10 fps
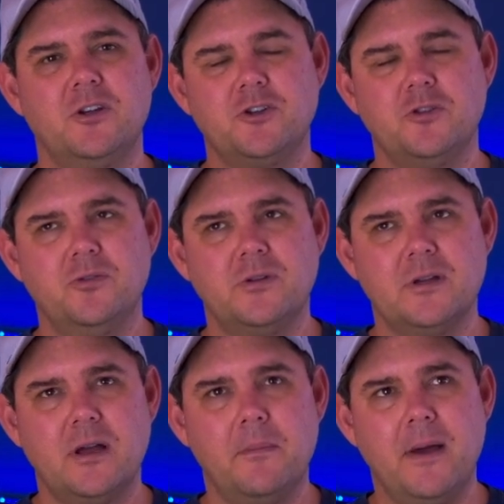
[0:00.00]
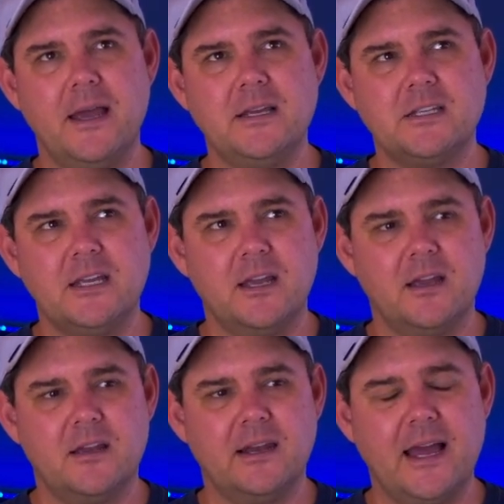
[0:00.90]
to
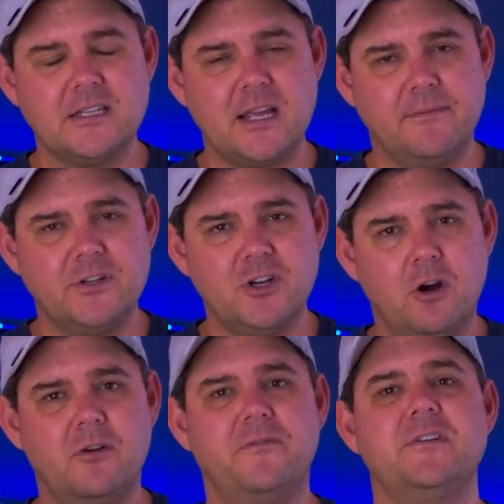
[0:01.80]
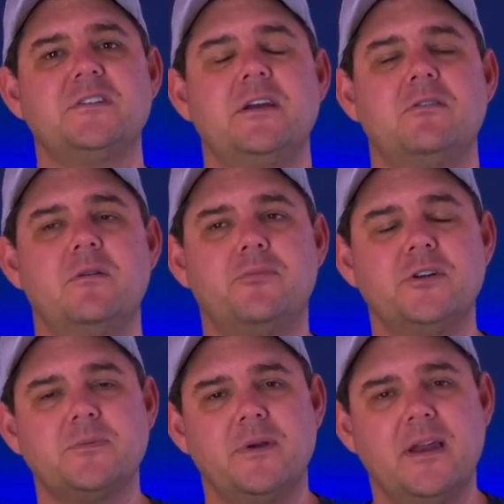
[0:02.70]
amazing landscape photographers here in
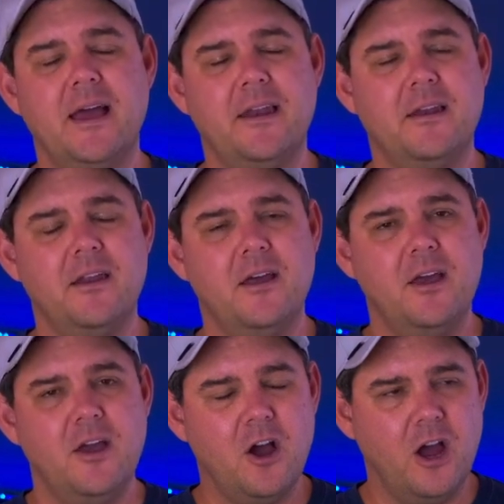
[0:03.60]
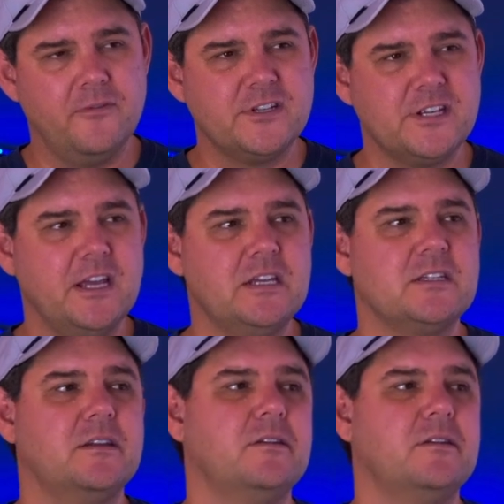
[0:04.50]
Brisbane and overseas.